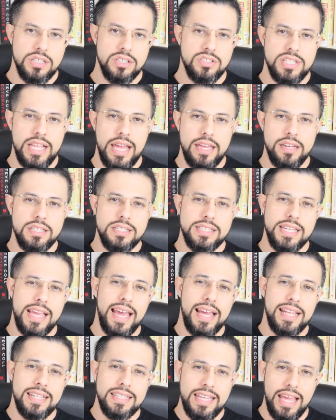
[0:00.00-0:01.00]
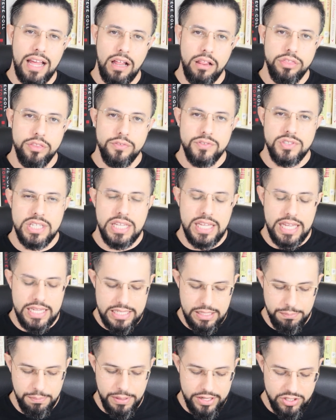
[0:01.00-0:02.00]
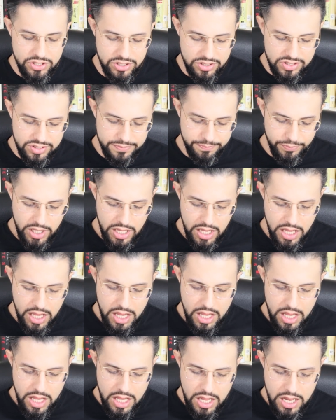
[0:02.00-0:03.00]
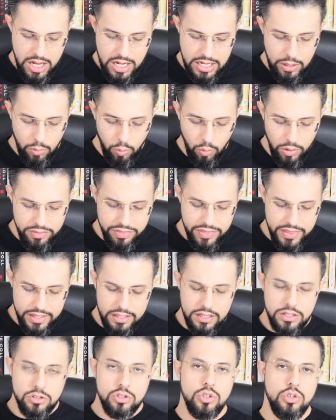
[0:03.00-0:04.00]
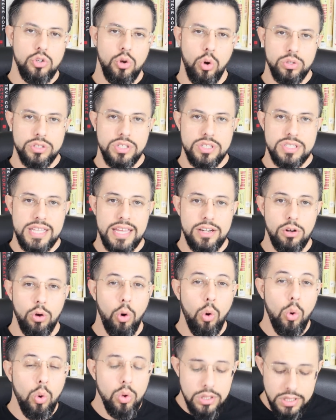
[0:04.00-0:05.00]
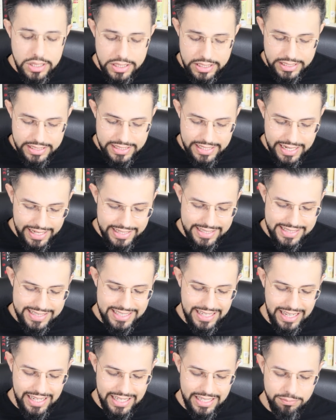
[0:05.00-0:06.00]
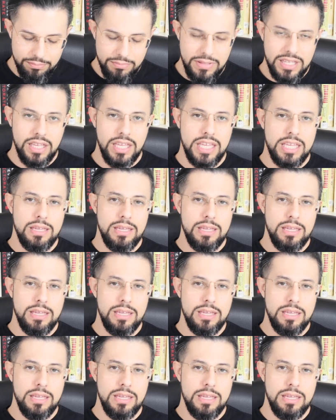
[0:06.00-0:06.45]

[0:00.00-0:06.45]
status and health of CKD patients. Now, one thing to note is that only nighttime